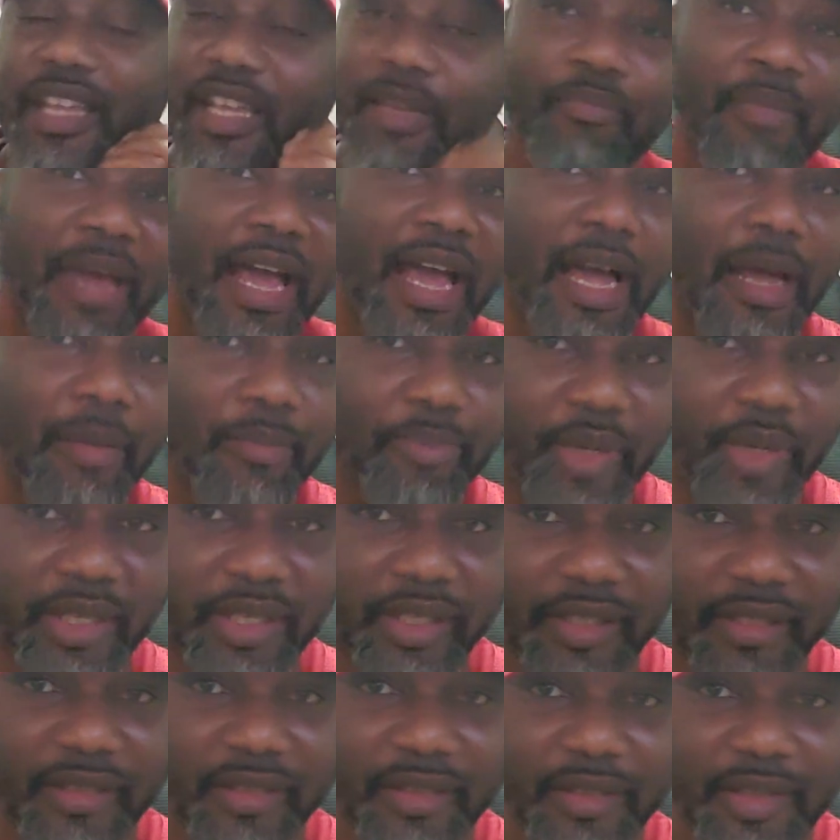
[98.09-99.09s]
in my
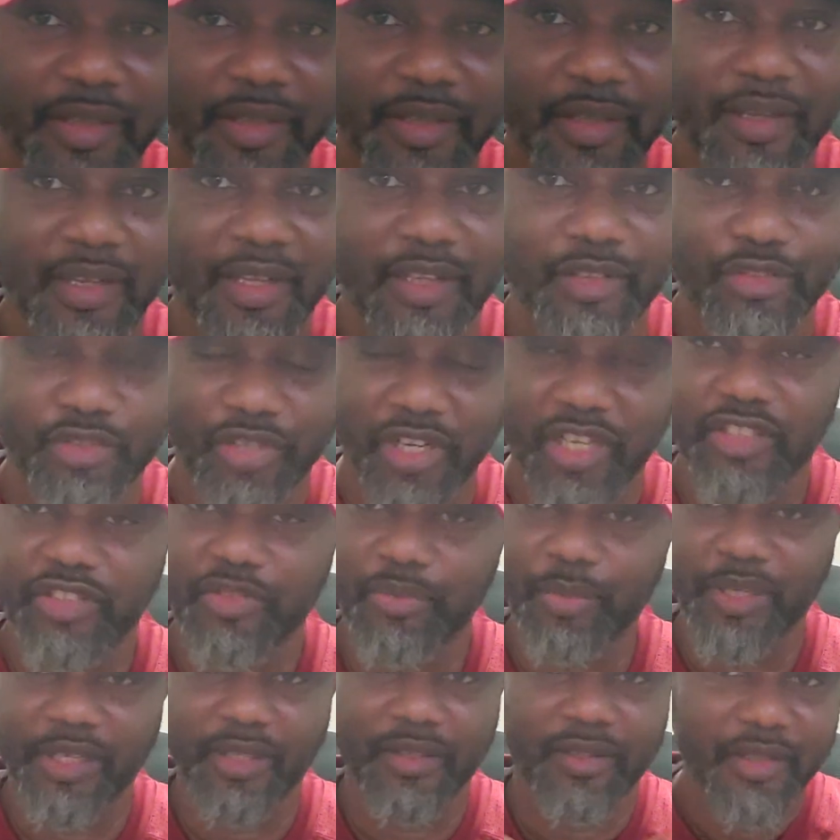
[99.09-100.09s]
opinion. And
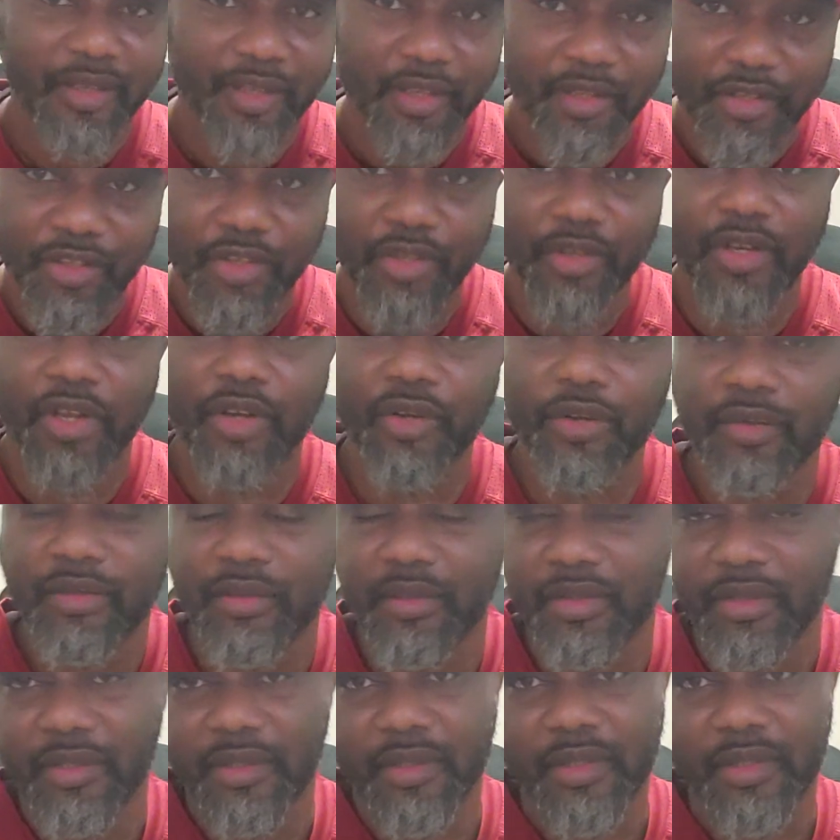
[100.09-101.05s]
trust me, you know,